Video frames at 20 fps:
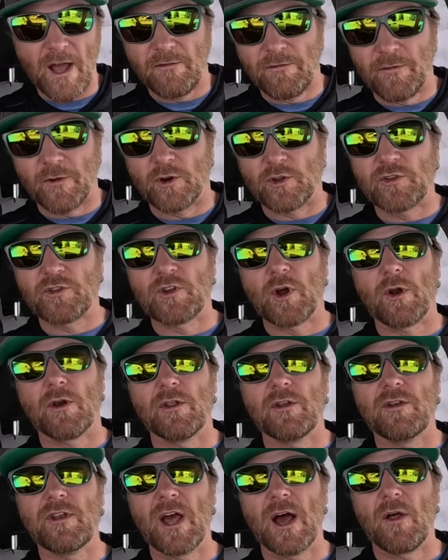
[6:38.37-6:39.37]
I first
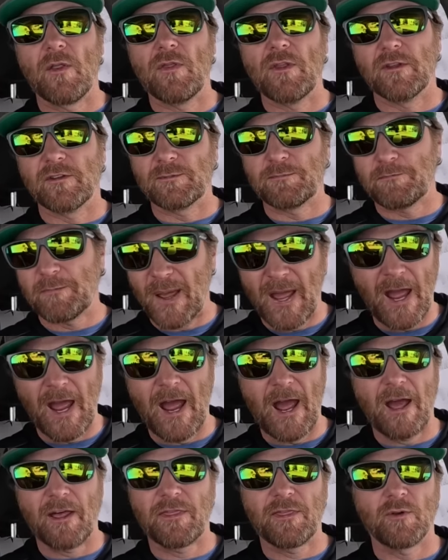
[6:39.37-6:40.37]
started down this
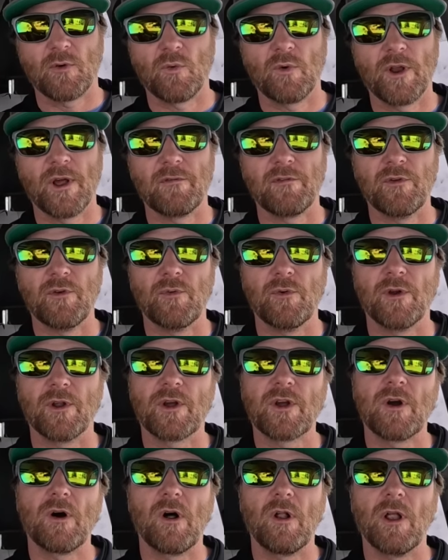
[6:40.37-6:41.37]
path, or whatever you want
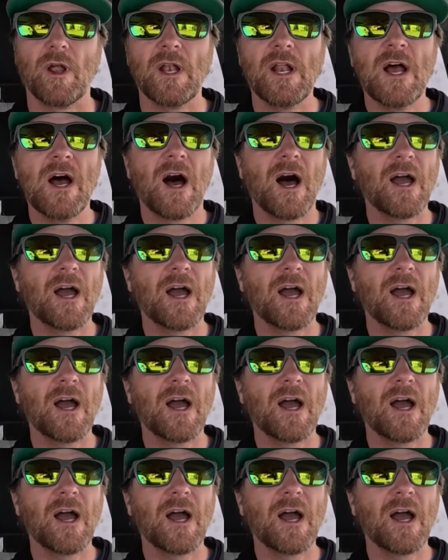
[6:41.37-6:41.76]
to call it,